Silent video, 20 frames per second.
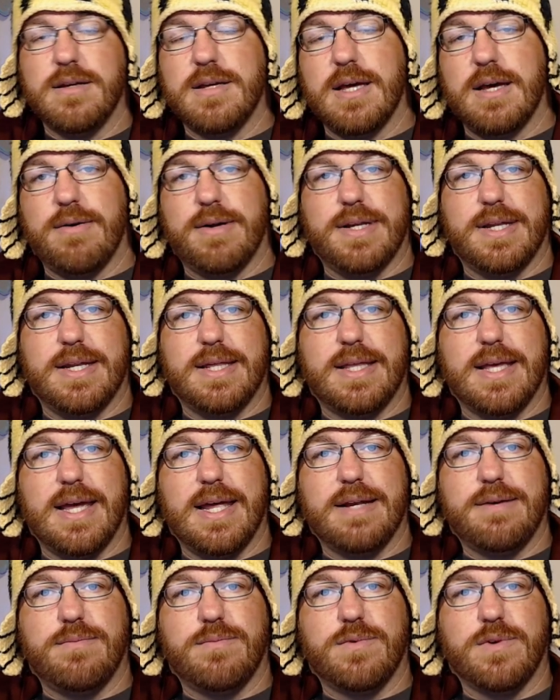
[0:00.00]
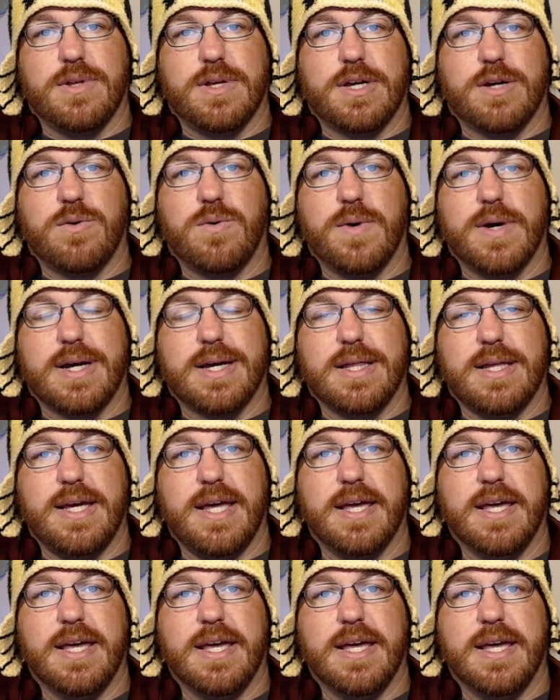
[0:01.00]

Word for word: how I did that really quickly.